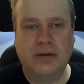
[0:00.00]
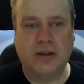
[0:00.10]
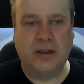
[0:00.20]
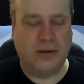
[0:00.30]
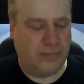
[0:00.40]

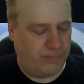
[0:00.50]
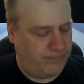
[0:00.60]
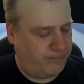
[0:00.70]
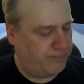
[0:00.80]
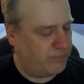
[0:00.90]

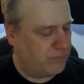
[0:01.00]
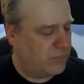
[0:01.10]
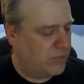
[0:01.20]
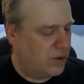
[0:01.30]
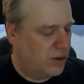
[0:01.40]

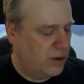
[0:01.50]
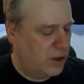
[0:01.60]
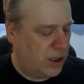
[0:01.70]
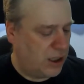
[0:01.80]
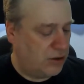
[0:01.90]

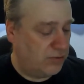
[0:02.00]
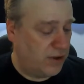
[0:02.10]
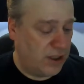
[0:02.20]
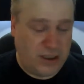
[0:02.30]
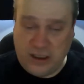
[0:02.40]
And I don't
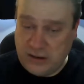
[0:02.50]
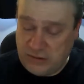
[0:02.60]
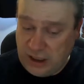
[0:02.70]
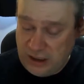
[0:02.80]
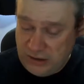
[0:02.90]
think I need to
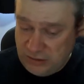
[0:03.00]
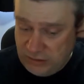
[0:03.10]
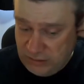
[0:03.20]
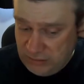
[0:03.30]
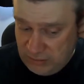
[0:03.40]
change